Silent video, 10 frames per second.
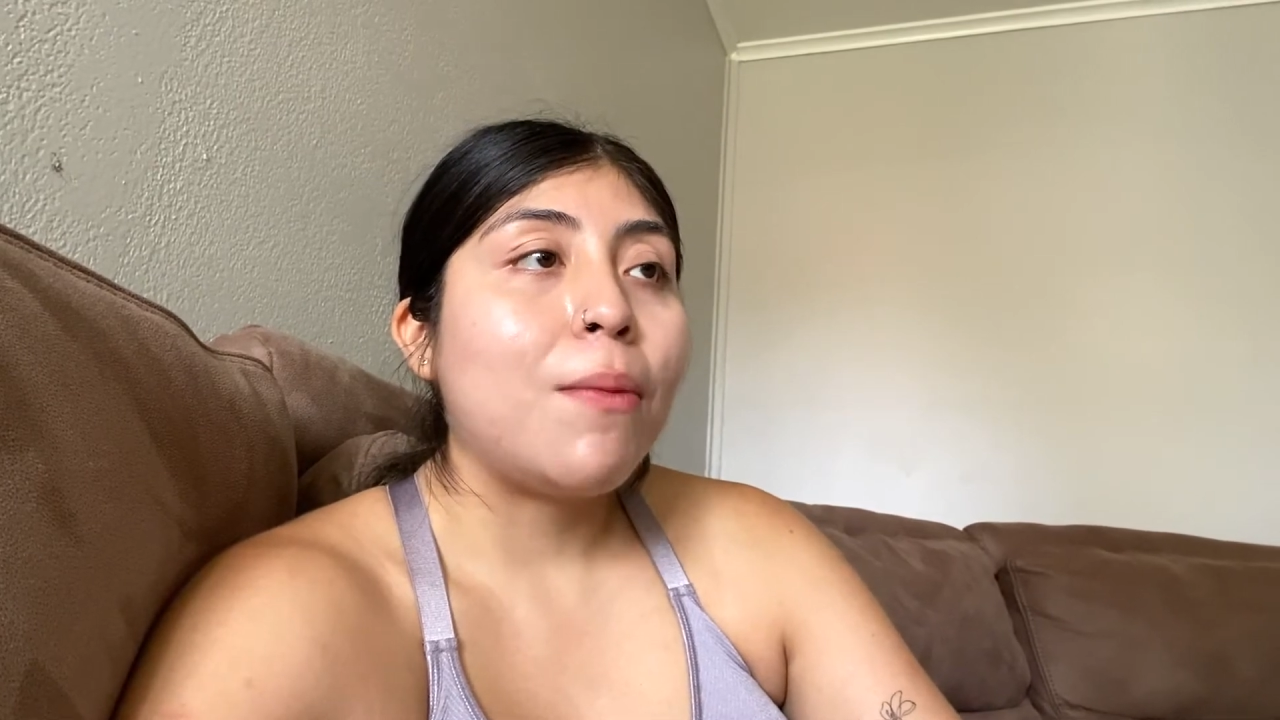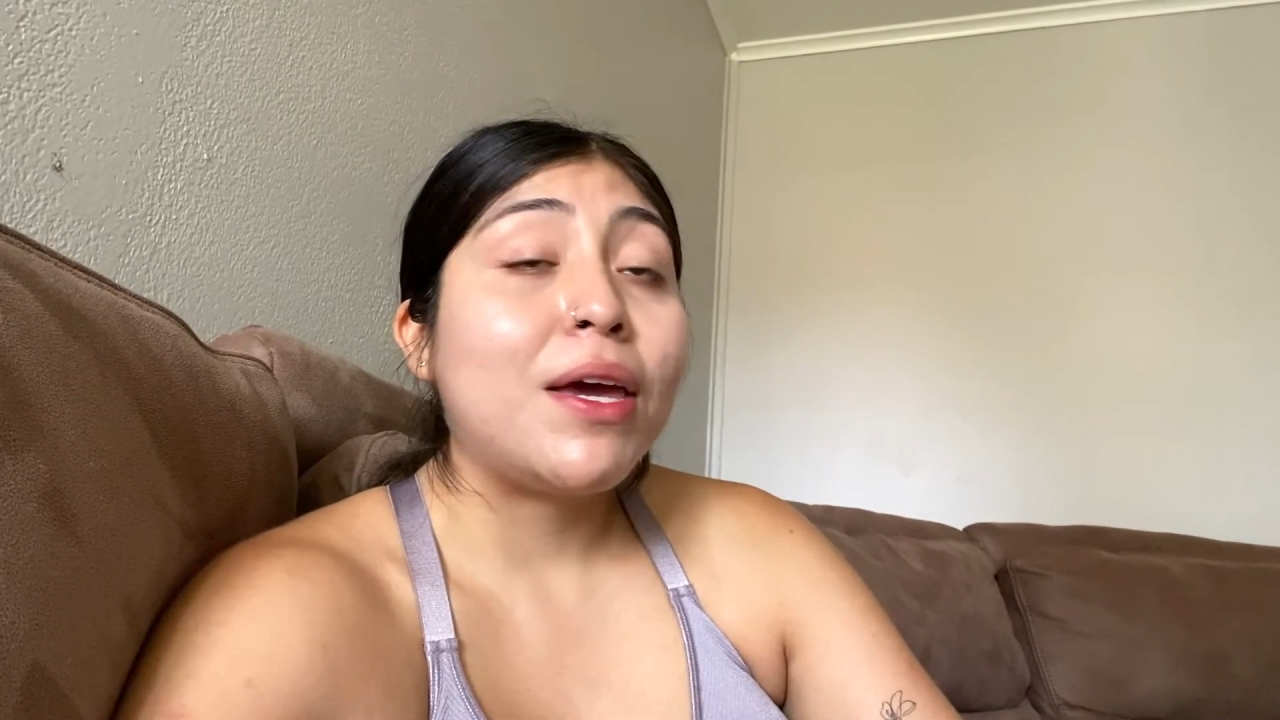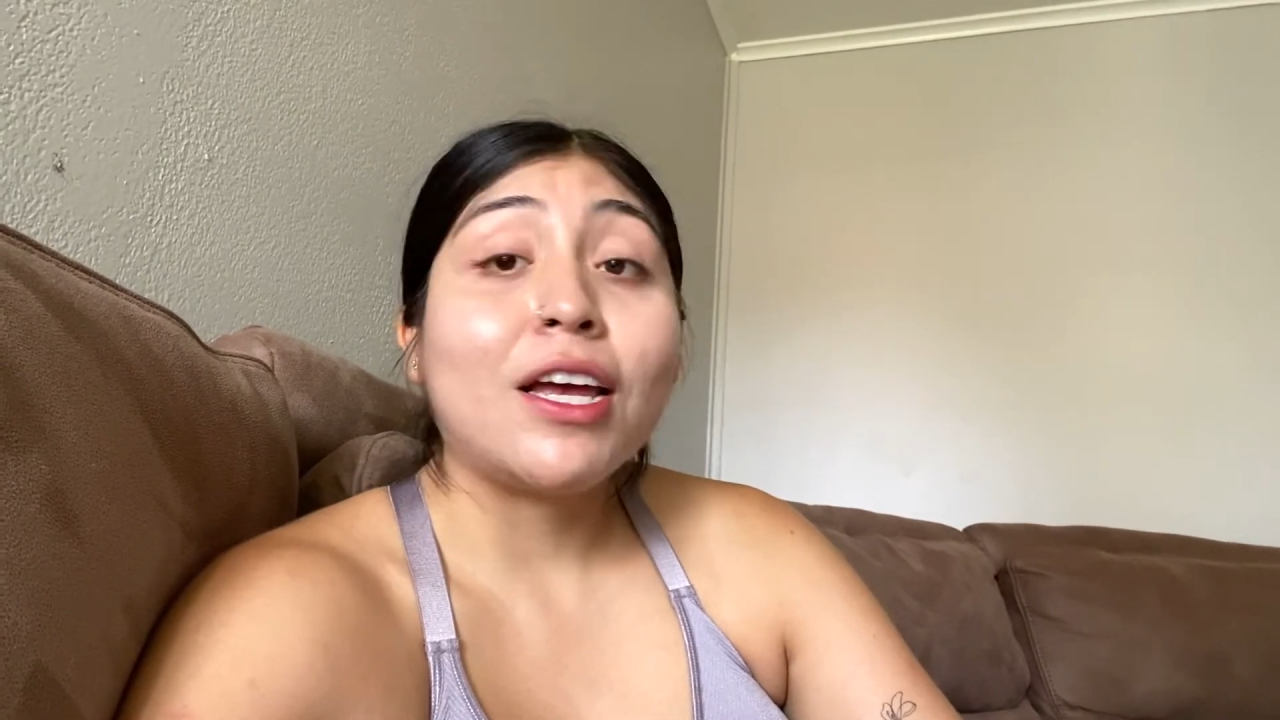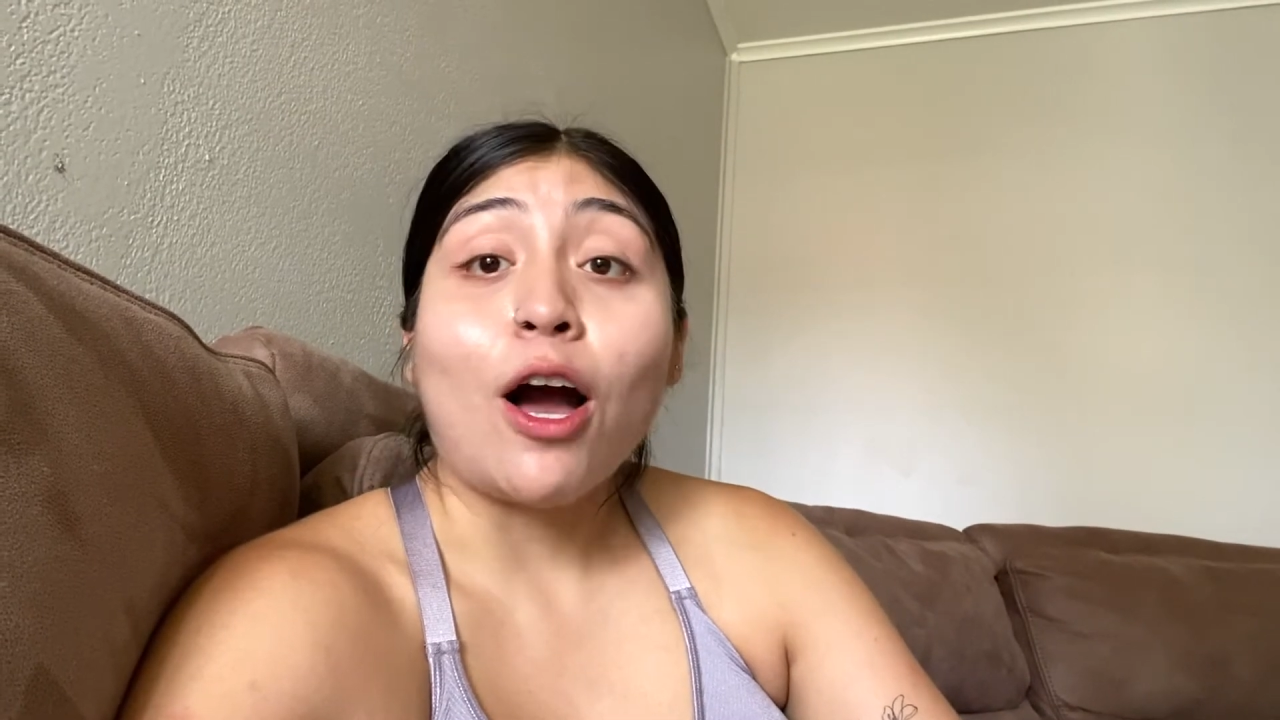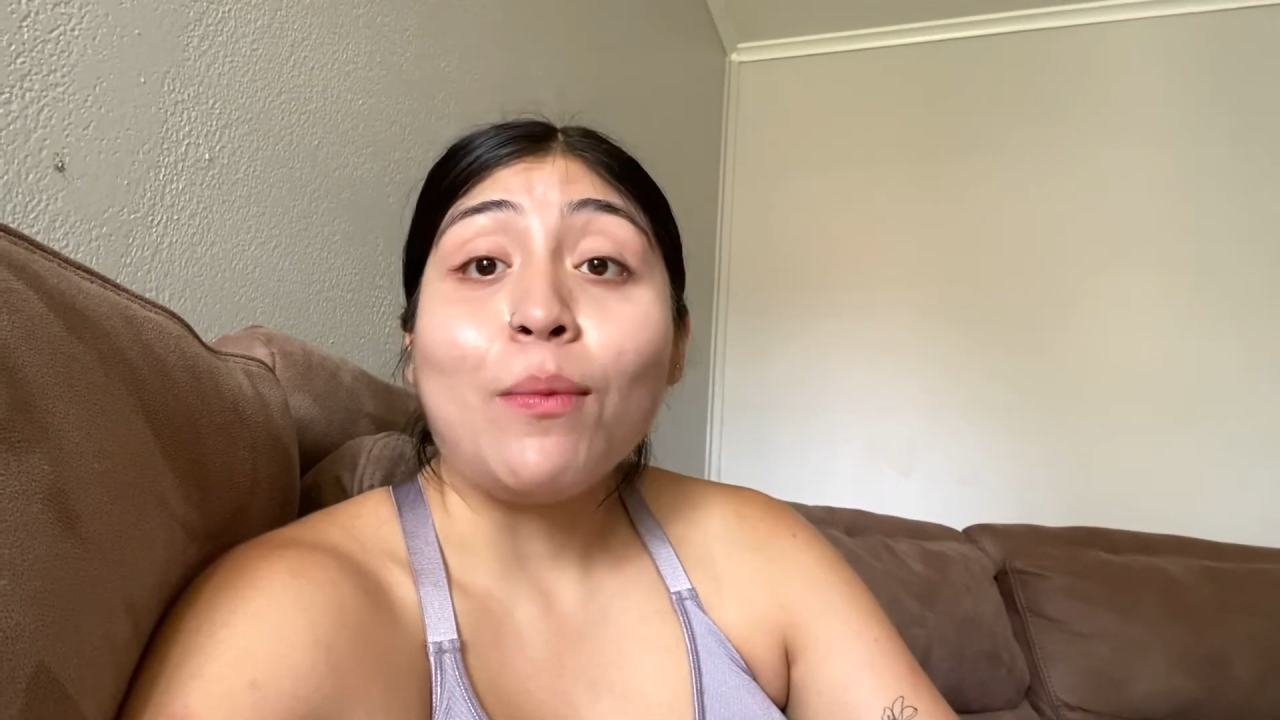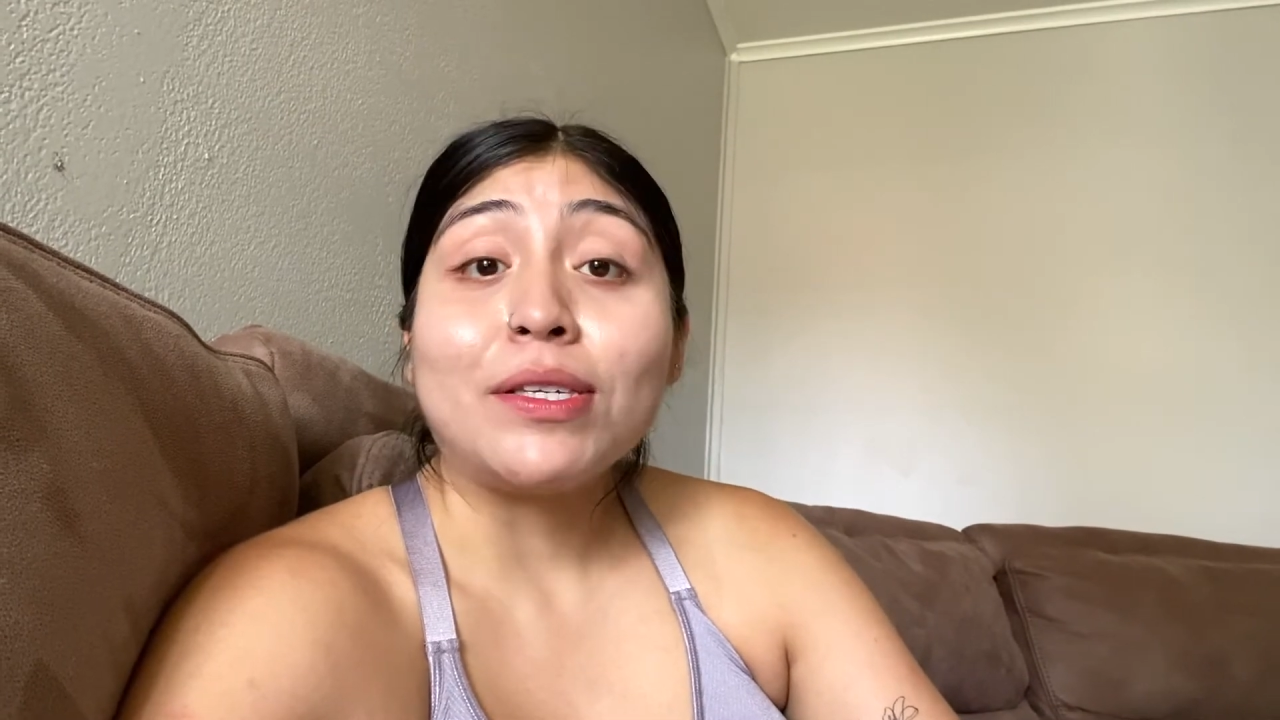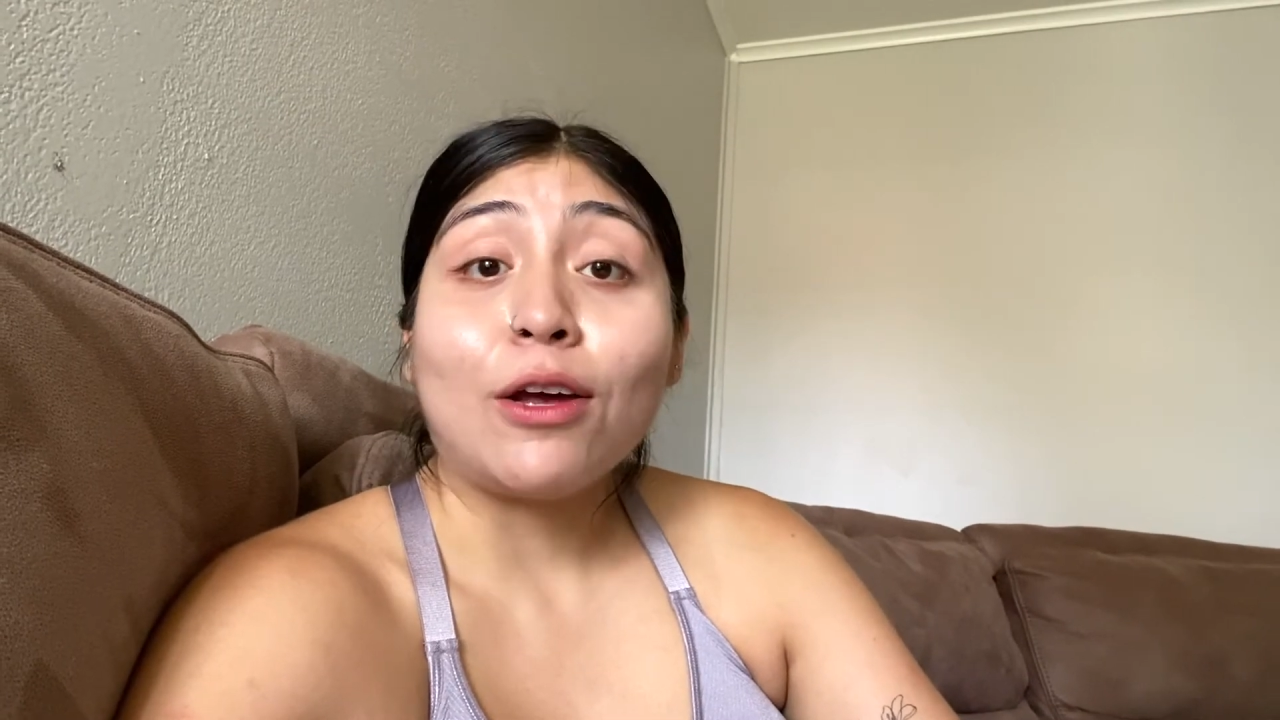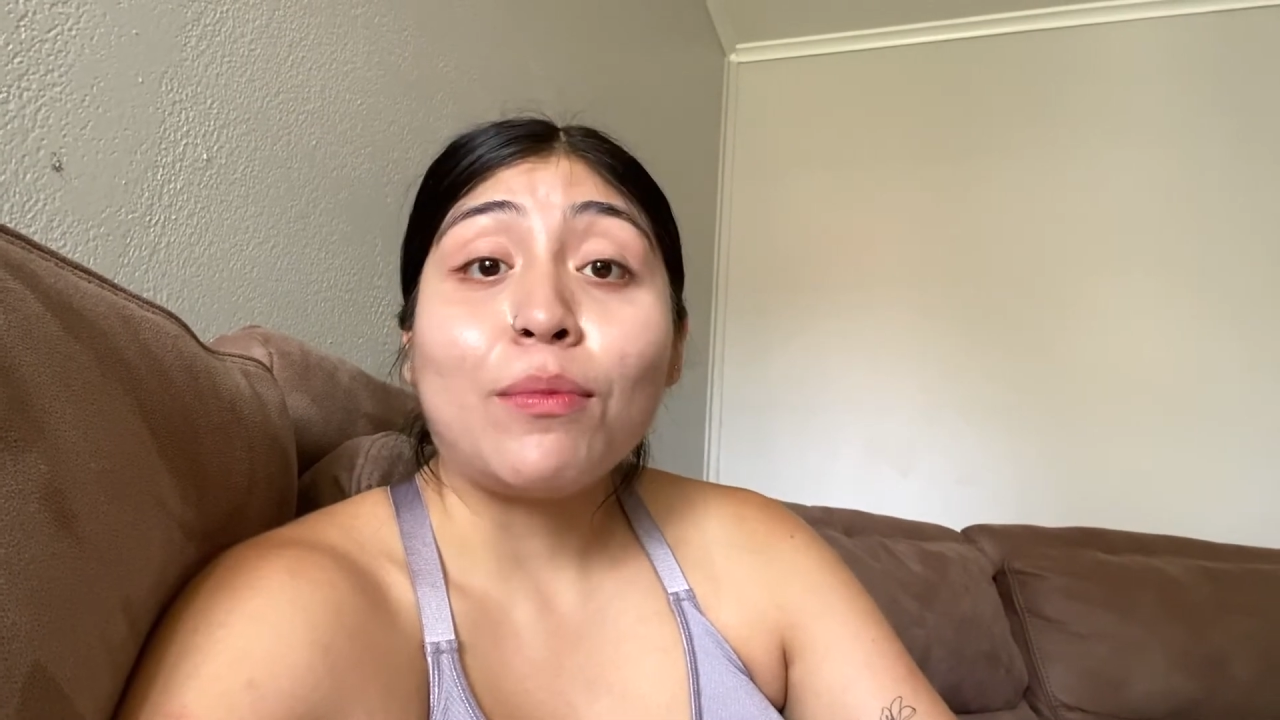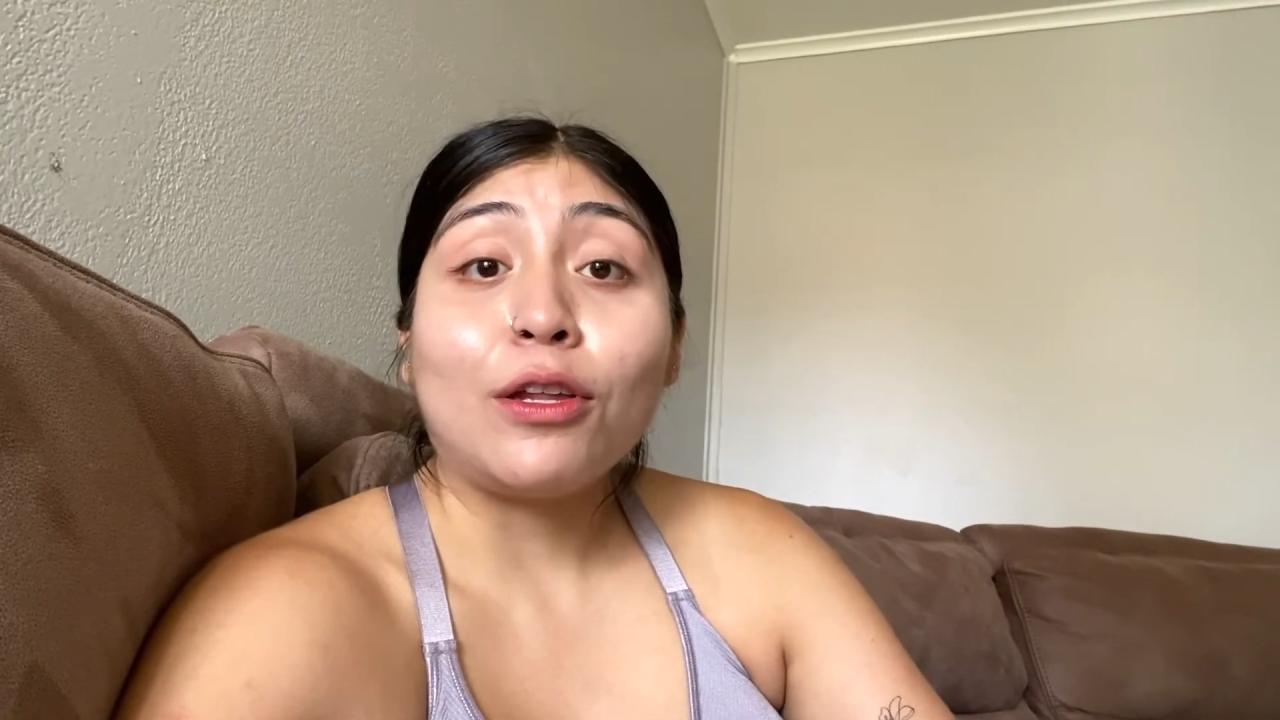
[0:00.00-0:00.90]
any comments down